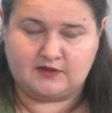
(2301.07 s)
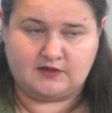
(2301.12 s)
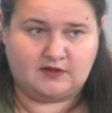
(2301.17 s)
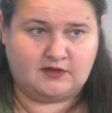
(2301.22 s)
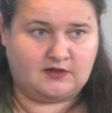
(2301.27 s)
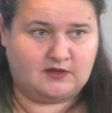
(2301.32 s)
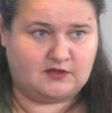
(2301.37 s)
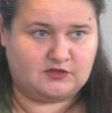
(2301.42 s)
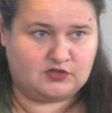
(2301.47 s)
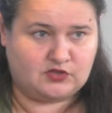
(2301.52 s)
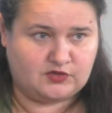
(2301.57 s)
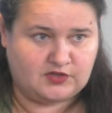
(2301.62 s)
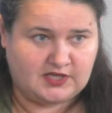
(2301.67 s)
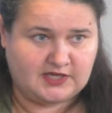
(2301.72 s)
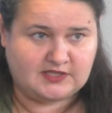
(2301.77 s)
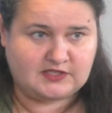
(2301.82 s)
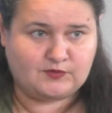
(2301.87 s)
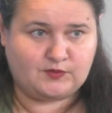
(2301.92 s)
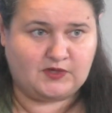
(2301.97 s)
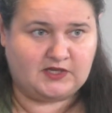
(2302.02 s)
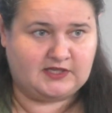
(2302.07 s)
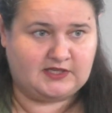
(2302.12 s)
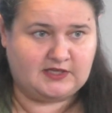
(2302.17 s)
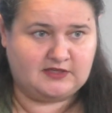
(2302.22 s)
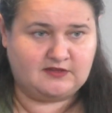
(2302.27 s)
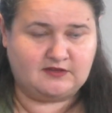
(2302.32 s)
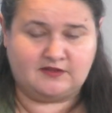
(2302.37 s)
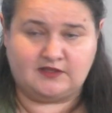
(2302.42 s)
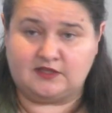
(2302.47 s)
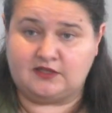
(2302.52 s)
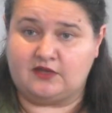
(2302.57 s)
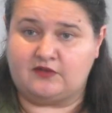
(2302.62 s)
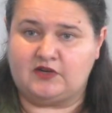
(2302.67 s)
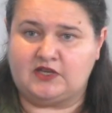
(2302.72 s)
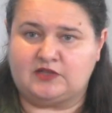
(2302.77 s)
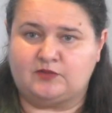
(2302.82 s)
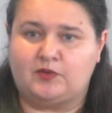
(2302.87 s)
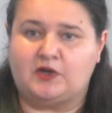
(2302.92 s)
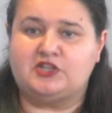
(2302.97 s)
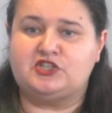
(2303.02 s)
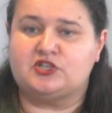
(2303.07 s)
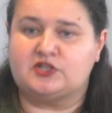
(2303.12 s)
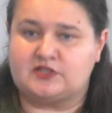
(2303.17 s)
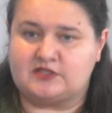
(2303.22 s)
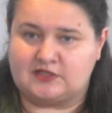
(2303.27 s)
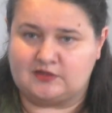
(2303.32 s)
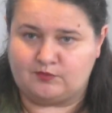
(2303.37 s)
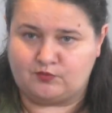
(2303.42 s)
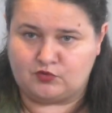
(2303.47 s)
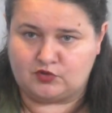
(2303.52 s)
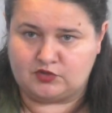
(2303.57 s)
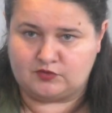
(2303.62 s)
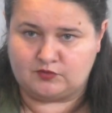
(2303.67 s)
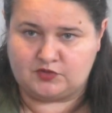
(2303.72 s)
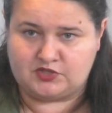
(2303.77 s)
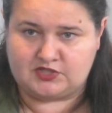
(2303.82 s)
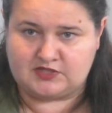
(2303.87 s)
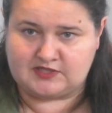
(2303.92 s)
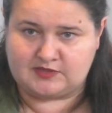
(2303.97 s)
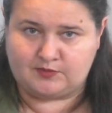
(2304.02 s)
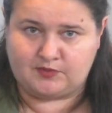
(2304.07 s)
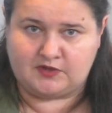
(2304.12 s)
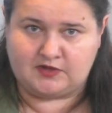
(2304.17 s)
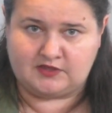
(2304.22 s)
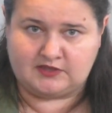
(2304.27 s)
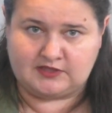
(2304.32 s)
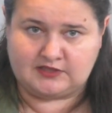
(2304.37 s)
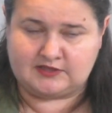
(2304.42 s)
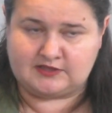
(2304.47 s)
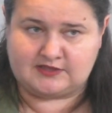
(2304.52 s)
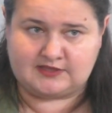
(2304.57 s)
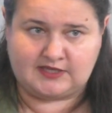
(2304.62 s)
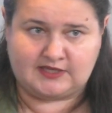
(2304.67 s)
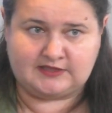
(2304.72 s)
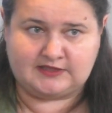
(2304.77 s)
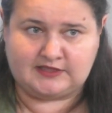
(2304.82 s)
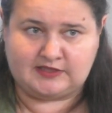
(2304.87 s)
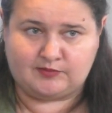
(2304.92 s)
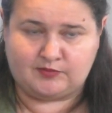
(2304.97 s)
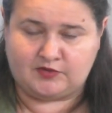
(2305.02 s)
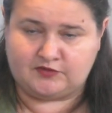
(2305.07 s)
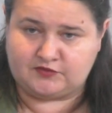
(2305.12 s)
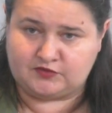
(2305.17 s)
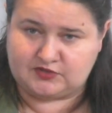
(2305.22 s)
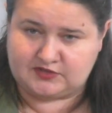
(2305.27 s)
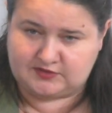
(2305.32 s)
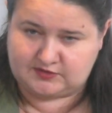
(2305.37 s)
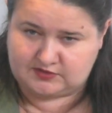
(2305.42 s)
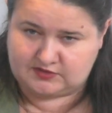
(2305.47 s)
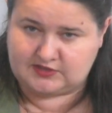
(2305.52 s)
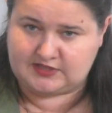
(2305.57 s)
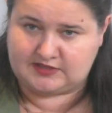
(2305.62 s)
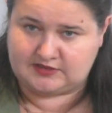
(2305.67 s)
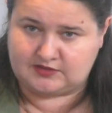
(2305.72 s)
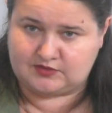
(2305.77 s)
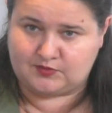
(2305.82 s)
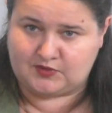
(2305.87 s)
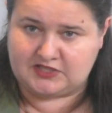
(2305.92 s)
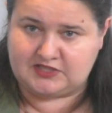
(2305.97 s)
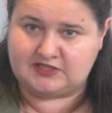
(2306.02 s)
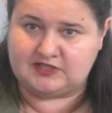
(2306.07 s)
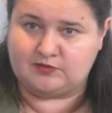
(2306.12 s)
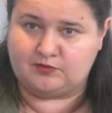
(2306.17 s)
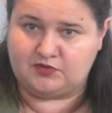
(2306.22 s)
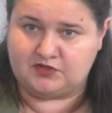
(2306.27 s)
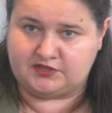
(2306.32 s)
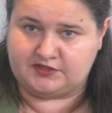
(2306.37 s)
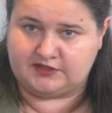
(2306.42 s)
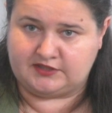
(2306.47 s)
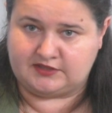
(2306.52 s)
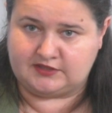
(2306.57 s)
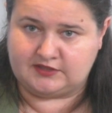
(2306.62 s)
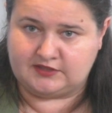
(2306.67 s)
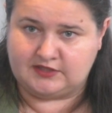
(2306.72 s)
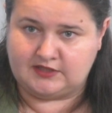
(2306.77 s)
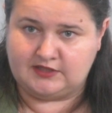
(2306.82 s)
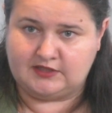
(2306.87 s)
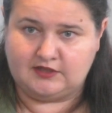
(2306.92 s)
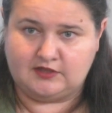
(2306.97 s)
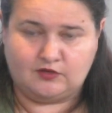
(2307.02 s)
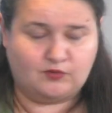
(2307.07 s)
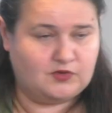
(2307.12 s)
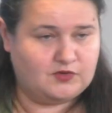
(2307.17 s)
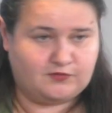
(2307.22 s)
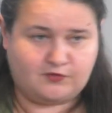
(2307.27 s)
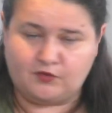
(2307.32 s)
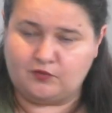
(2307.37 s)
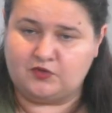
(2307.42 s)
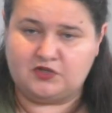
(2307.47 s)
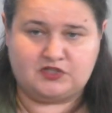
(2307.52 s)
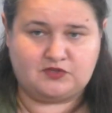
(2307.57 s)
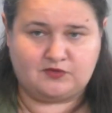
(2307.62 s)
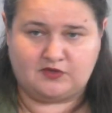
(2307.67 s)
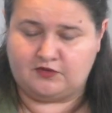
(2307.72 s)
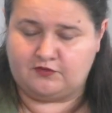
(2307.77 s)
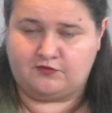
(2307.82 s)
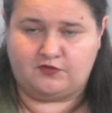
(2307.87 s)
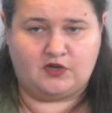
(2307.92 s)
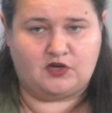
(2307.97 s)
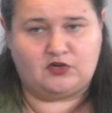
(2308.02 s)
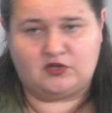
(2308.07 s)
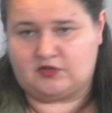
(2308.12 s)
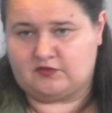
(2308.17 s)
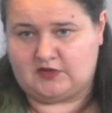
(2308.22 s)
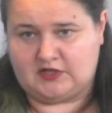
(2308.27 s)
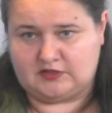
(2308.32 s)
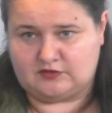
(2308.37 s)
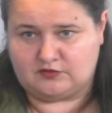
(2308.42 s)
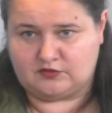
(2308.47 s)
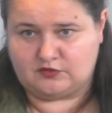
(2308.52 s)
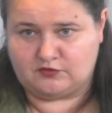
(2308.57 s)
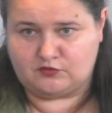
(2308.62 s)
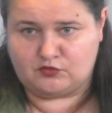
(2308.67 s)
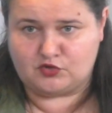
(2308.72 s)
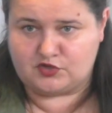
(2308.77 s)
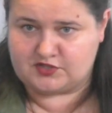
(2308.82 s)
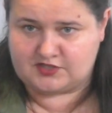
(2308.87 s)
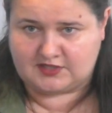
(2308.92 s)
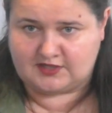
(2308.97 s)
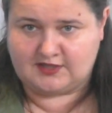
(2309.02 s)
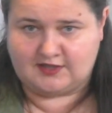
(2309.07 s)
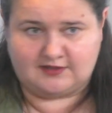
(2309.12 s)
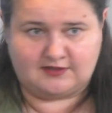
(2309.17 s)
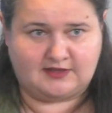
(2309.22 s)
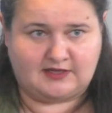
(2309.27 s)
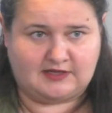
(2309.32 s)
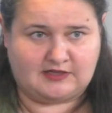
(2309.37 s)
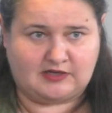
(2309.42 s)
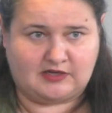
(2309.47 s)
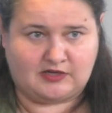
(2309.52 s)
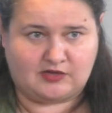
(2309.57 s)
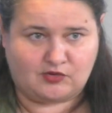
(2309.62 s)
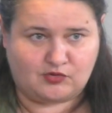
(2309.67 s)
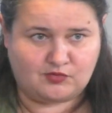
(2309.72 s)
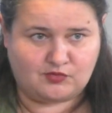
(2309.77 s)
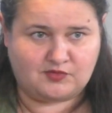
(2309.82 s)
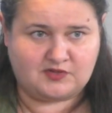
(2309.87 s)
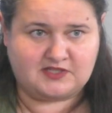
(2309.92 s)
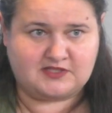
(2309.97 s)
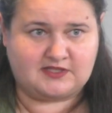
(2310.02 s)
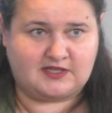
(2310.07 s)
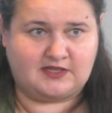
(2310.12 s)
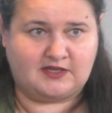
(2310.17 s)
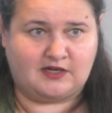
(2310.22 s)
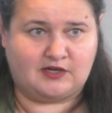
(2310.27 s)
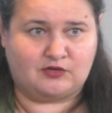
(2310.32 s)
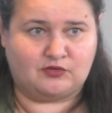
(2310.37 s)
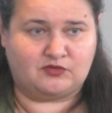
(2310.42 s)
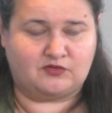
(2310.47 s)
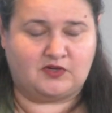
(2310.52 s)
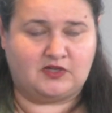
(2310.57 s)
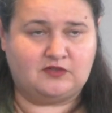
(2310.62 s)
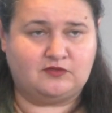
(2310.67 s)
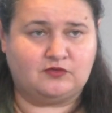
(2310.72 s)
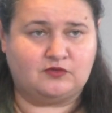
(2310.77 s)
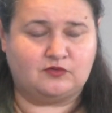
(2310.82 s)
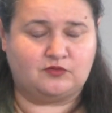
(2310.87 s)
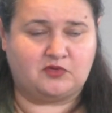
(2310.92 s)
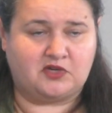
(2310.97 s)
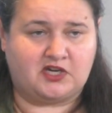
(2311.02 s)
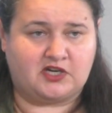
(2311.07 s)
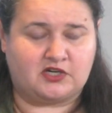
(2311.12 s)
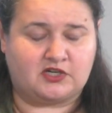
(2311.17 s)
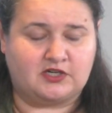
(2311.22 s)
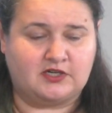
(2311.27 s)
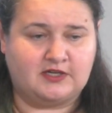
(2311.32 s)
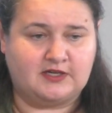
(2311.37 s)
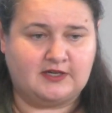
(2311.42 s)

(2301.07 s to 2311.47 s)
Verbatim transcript: Uh, so yes, we are getting the direct budget support, which is about slightly above 10, 20 billion, for which we are very grateful. Of course, again, I, I always say how grateful we are.